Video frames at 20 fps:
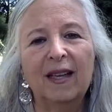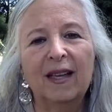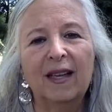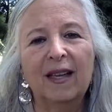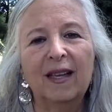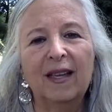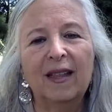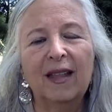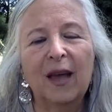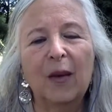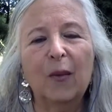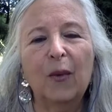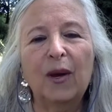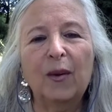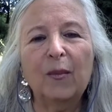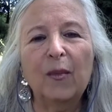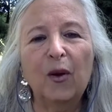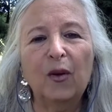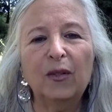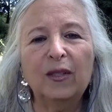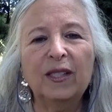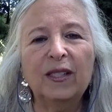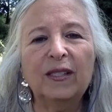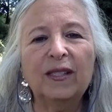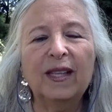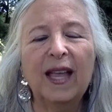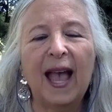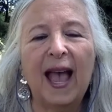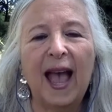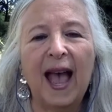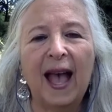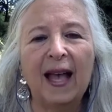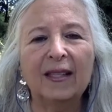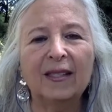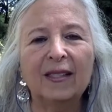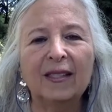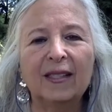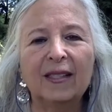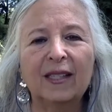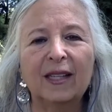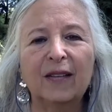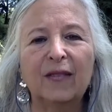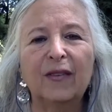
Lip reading: that when Moses asked if